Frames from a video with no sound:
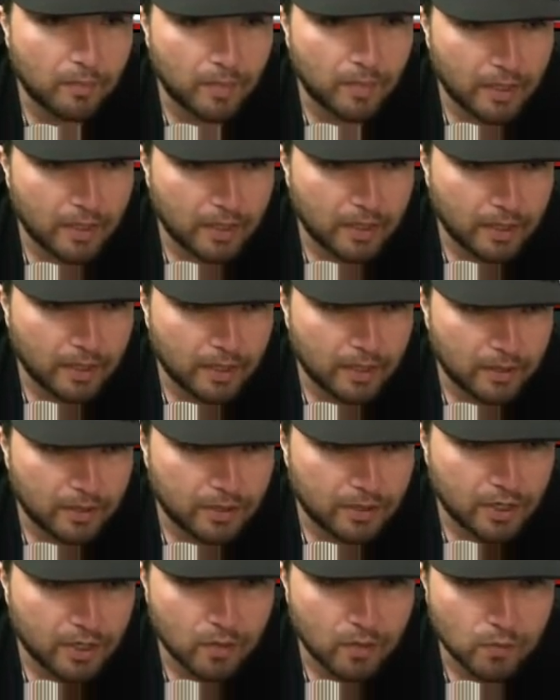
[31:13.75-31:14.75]
Min and
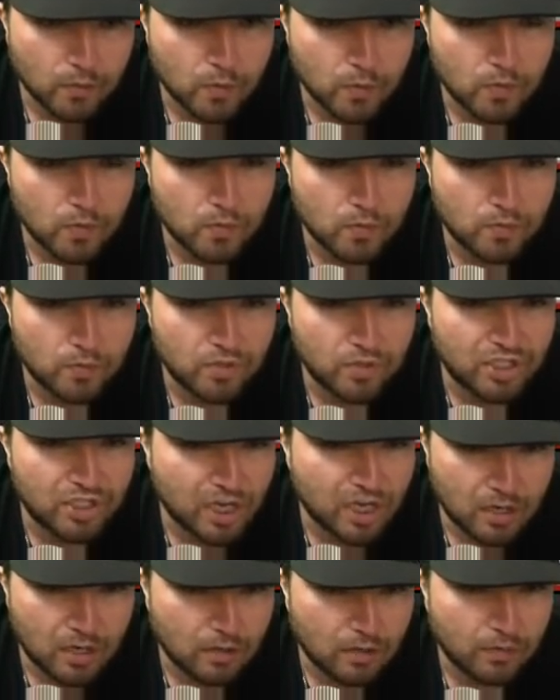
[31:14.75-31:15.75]
Jiangwoo
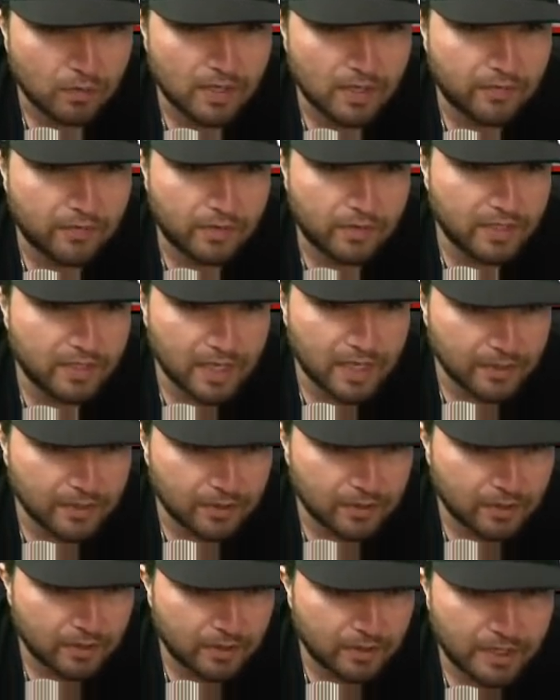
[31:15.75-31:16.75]
Zhang or whatever, these guys are
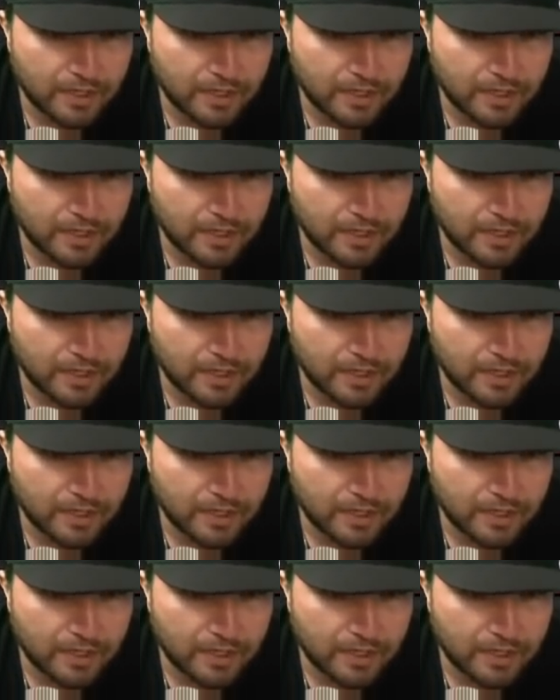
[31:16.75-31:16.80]
good.